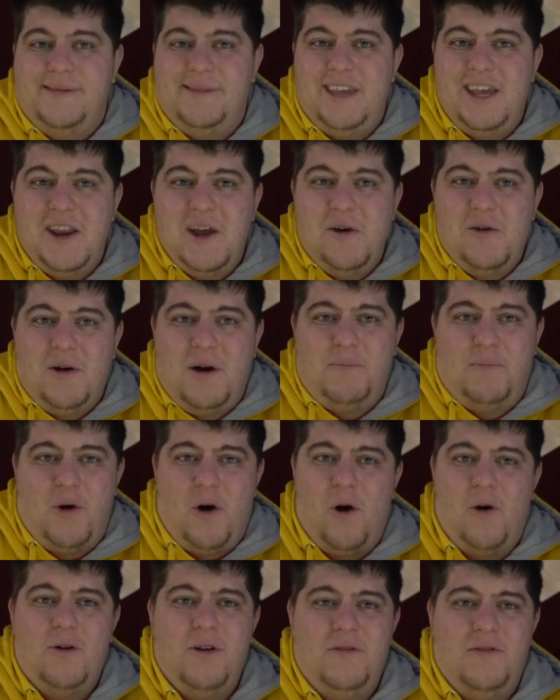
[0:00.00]
you know, a
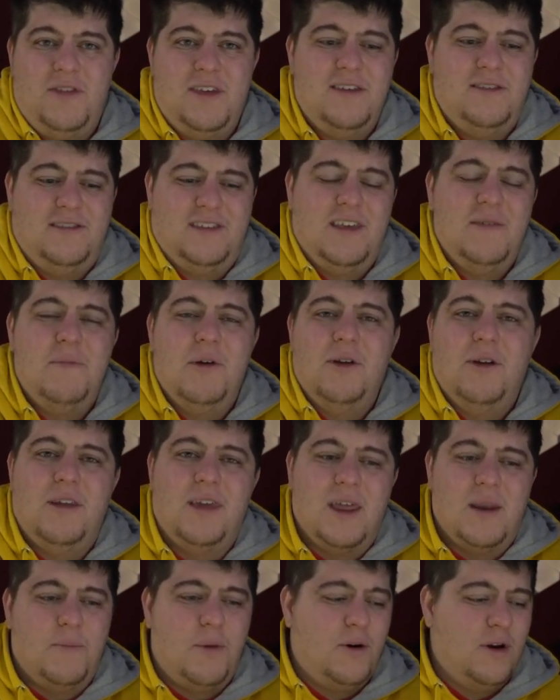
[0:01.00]
part of this
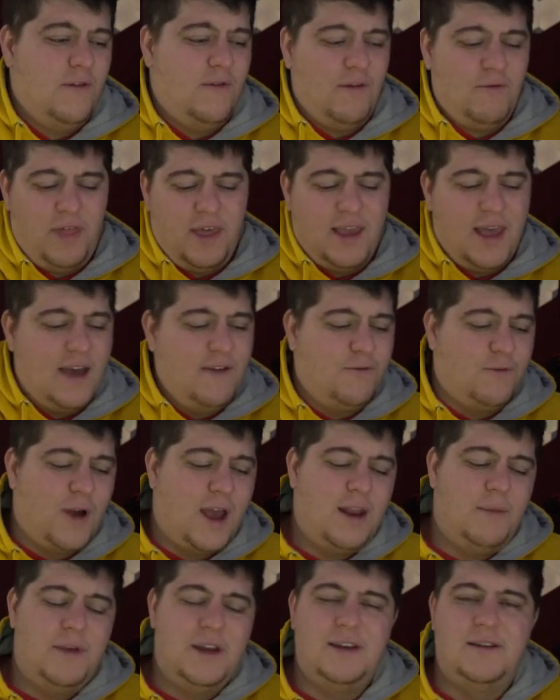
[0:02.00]
community and part of everything I've
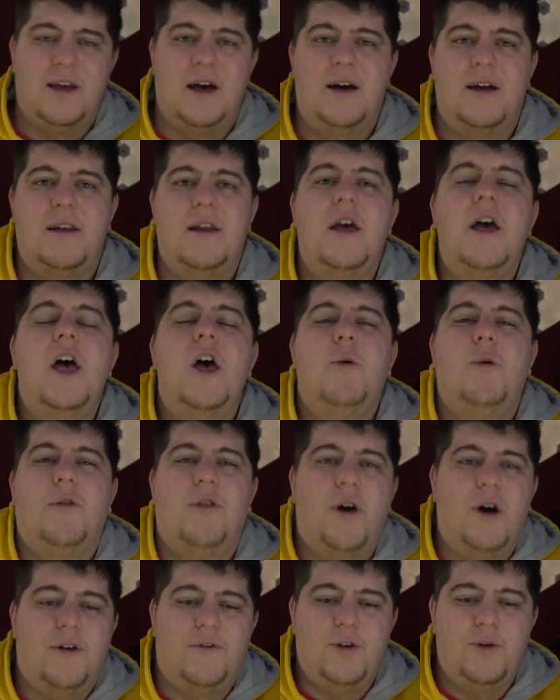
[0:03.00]
randomly done with
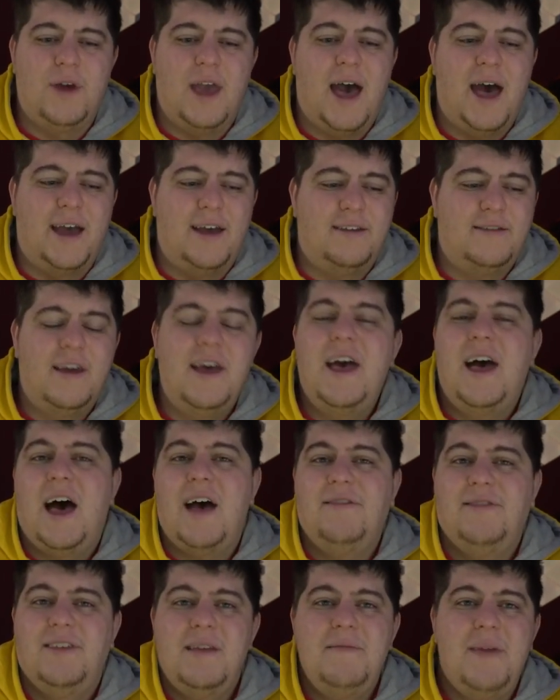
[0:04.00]
all of you guys.
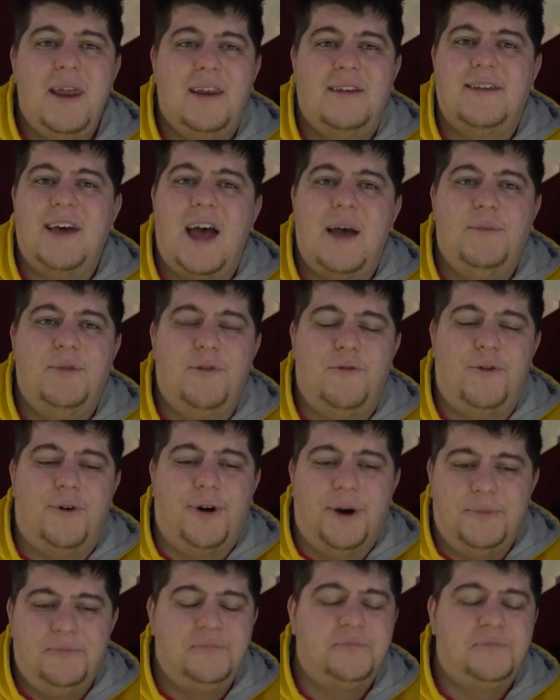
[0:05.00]
I've said many times before,